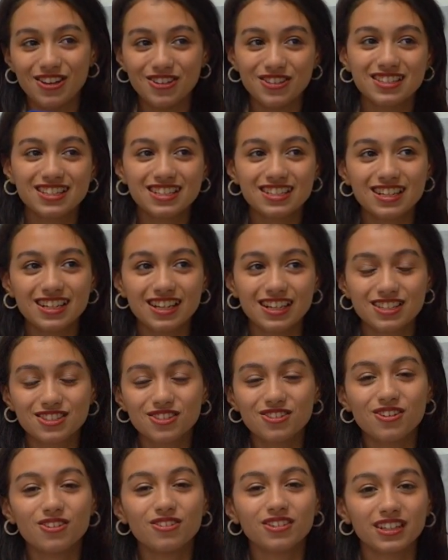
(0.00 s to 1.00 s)
E N C G
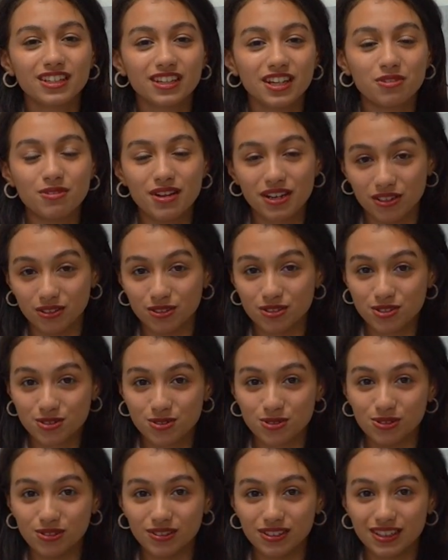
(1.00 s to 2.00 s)
is not only a regular
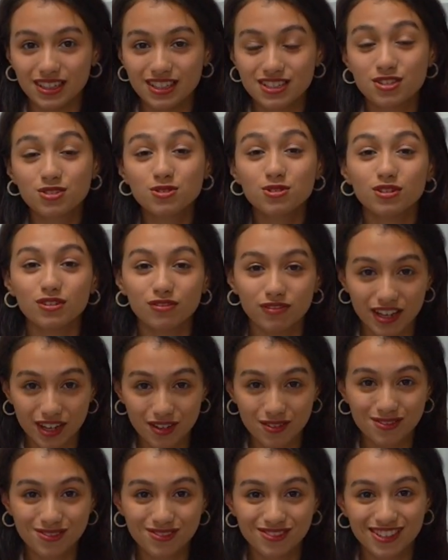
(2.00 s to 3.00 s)
school, it's a school of
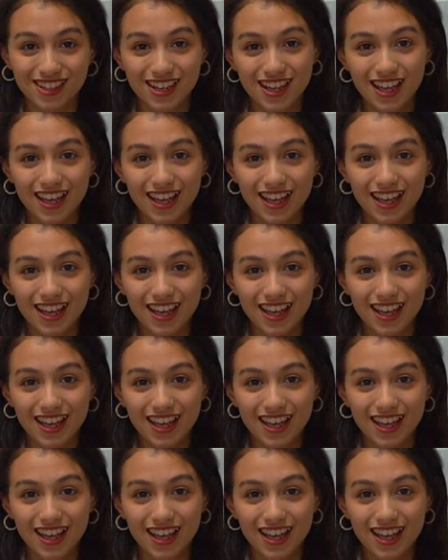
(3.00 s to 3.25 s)
life.